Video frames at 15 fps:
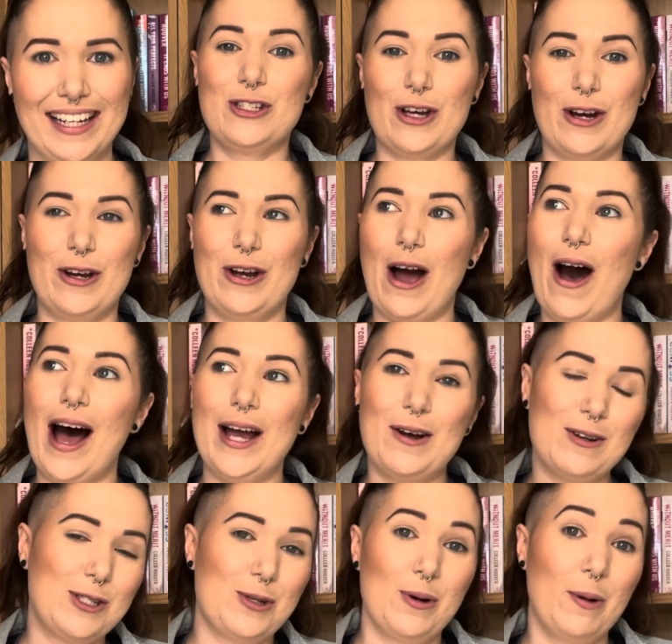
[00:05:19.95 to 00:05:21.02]
So I
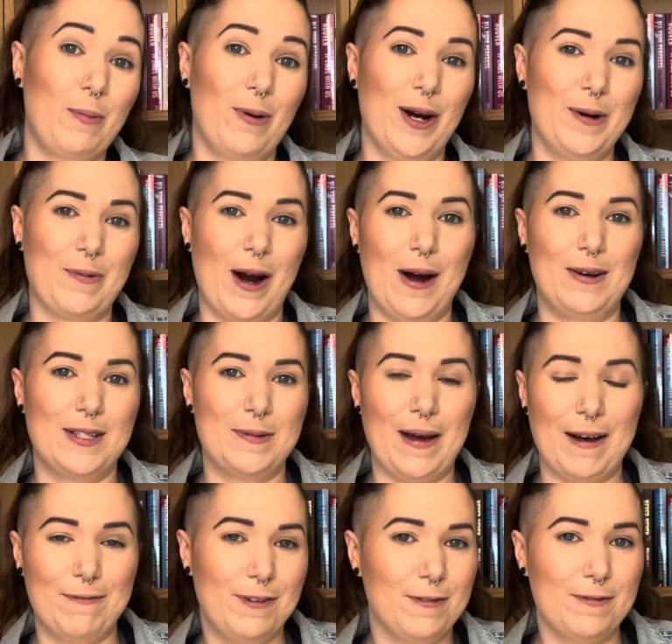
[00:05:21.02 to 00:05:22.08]
got to a point where I was
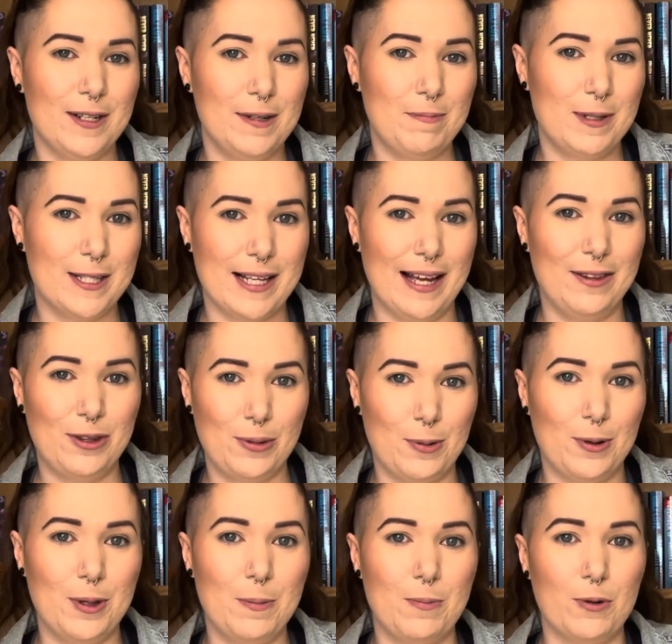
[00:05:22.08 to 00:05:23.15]
about 50%
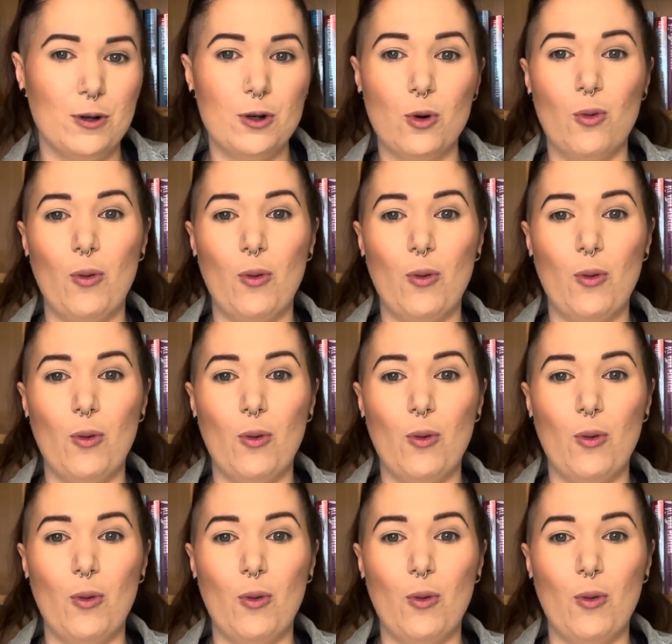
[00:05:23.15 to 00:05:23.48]
through the book,